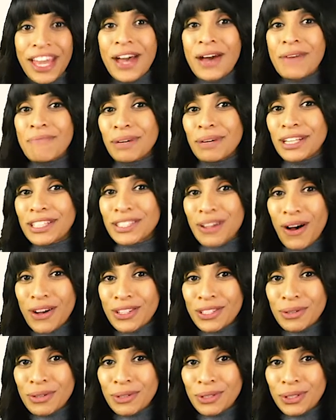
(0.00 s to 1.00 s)
But it's
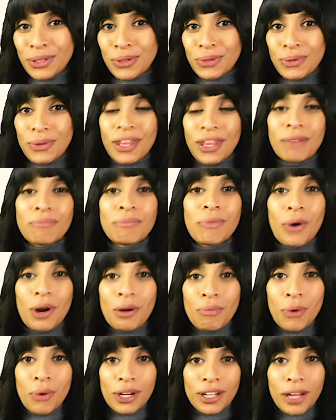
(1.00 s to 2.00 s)
also true that more and
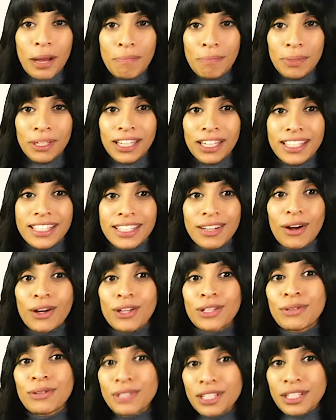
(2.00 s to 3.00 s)
more companies are
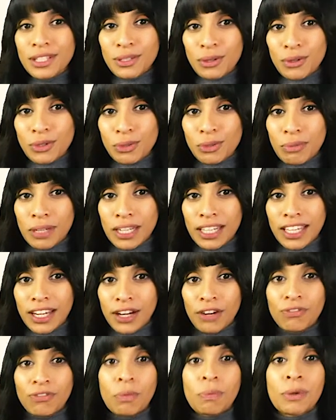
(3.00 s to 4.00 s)
using social media
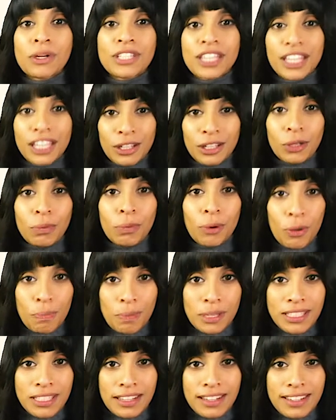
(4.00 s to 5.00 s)
for particular
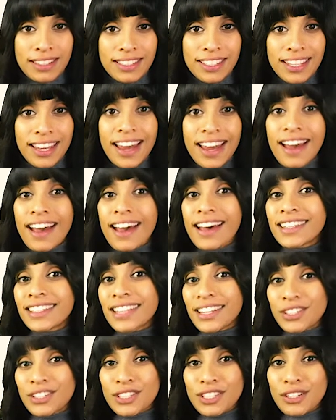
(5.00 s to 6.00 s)
purposes, such
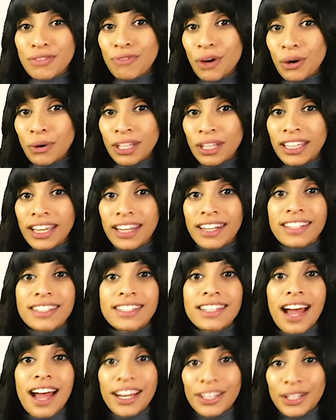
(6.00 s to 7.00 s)
as devoting an
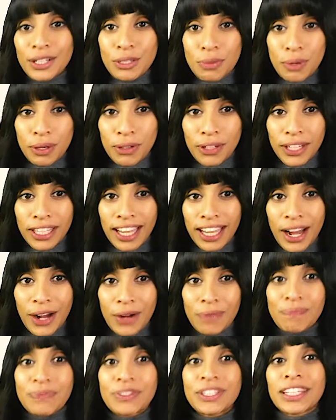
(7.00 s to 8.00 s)
entire Twitter account
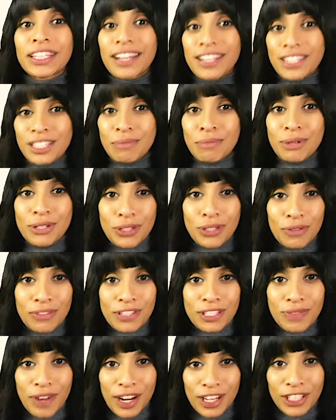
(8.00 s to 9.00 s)
to customer service
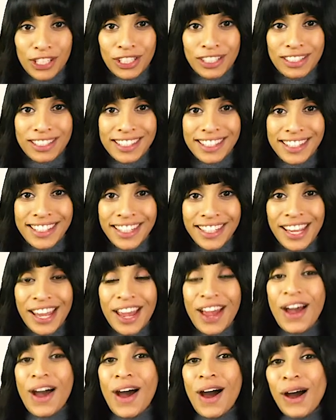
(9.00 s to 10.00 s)
functions.
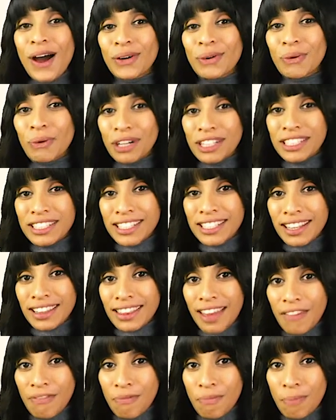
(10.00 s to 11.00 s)
According to the
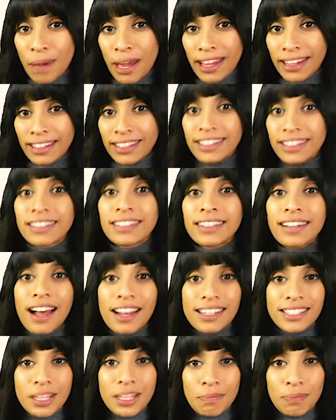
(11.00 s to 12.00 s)
Left Bank,
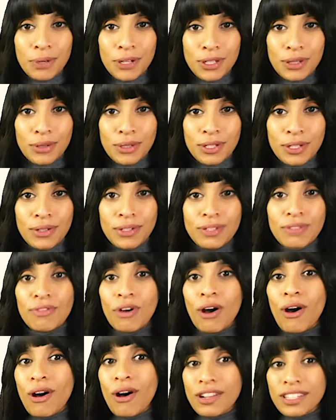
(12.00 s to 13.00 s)
content producers of
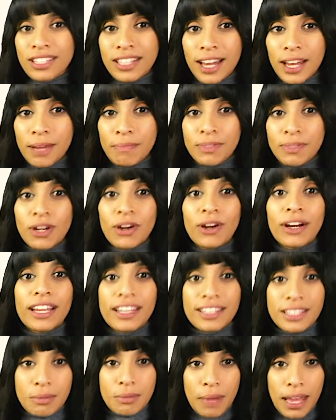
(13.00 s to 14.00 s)
all types are in
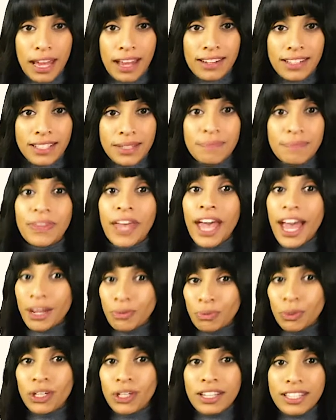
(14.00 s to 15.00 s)
demand and
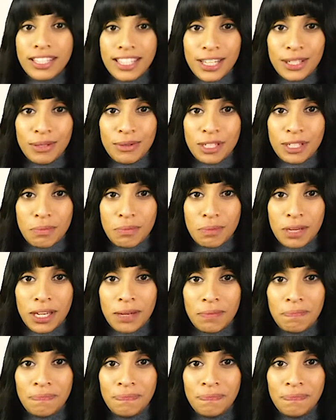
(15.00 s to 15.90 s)
will continue to be.